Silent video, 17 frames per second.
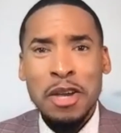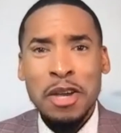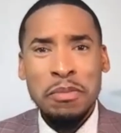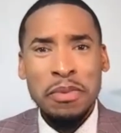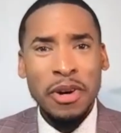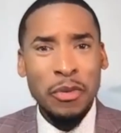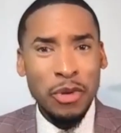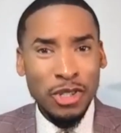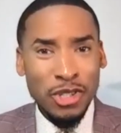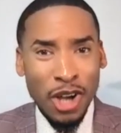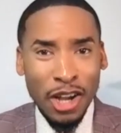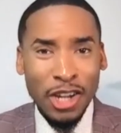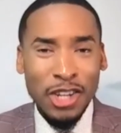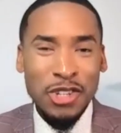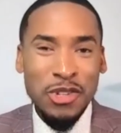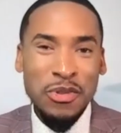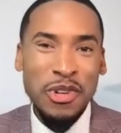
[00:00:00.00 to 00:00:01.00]
But we're
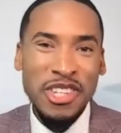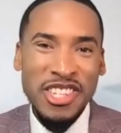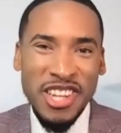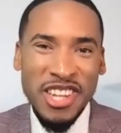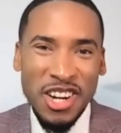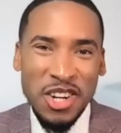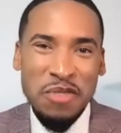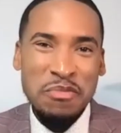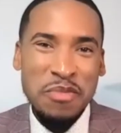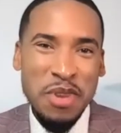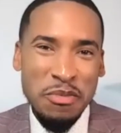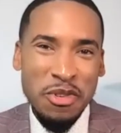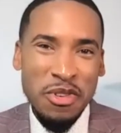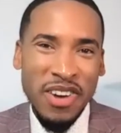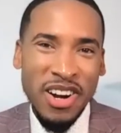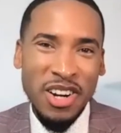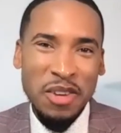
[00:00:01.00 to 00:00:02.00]
talking to a younger
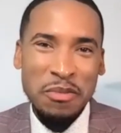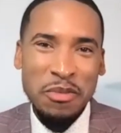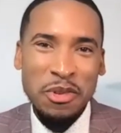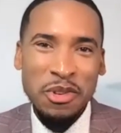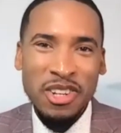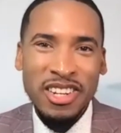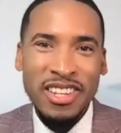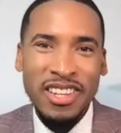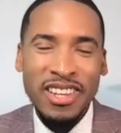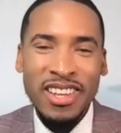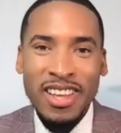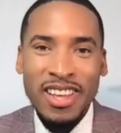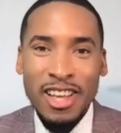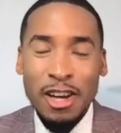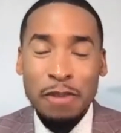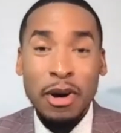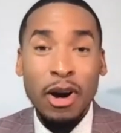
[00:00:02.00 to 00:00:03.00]
member of our community
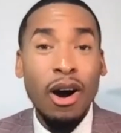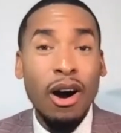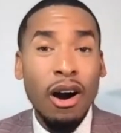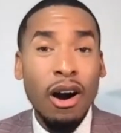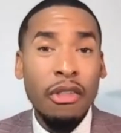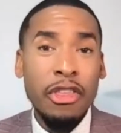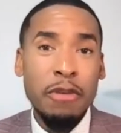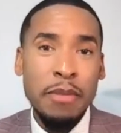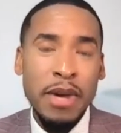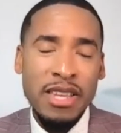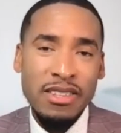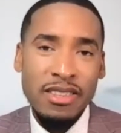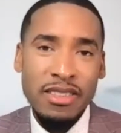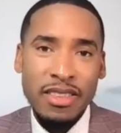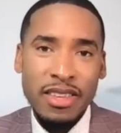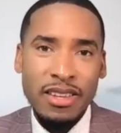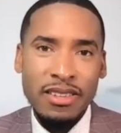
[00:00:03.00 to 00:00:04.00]
about all the
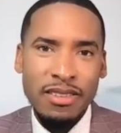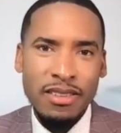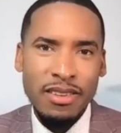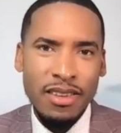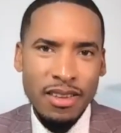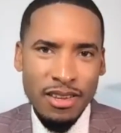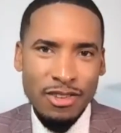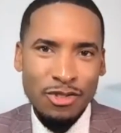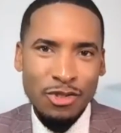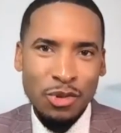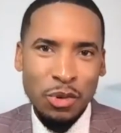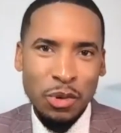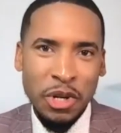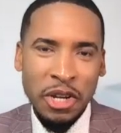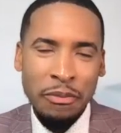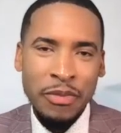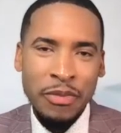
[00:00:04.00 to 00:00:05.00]
amazing things that he's
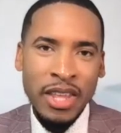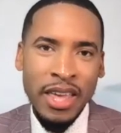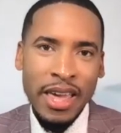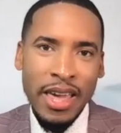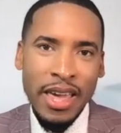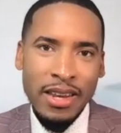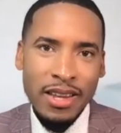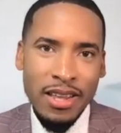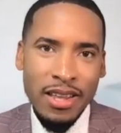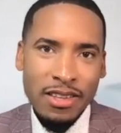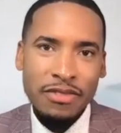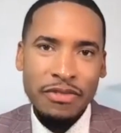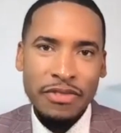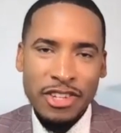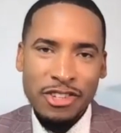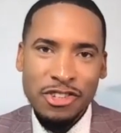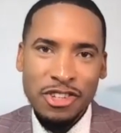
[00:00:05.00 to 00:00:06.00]
doing and his
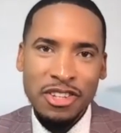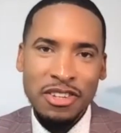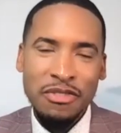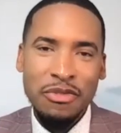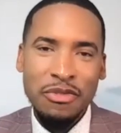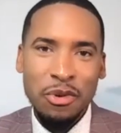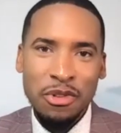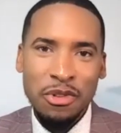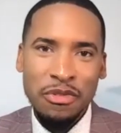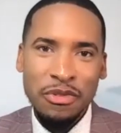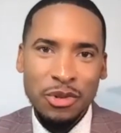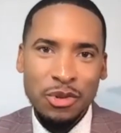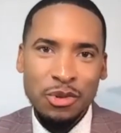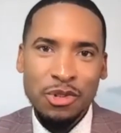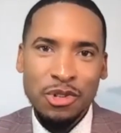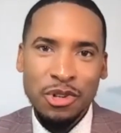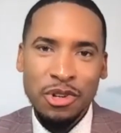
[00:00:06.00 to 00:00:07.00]
vision for the
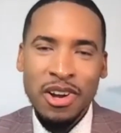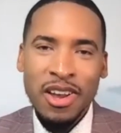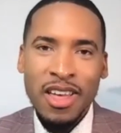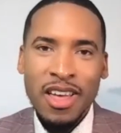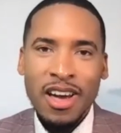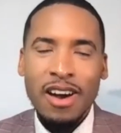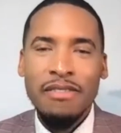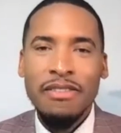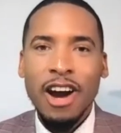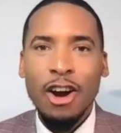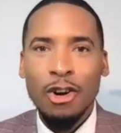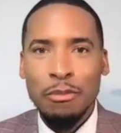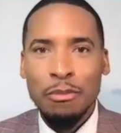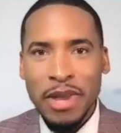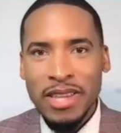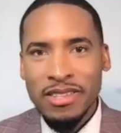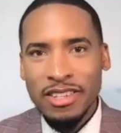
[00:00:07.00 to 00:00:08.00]
future of our
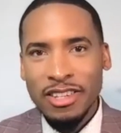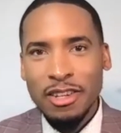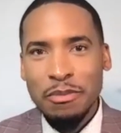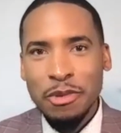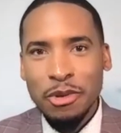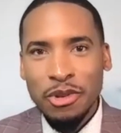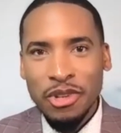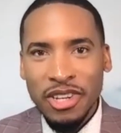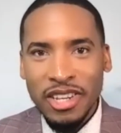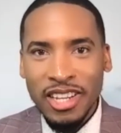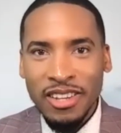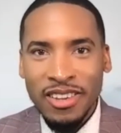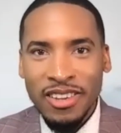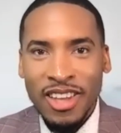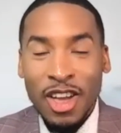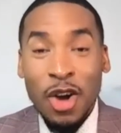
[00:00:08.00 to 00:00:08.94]
amazing community.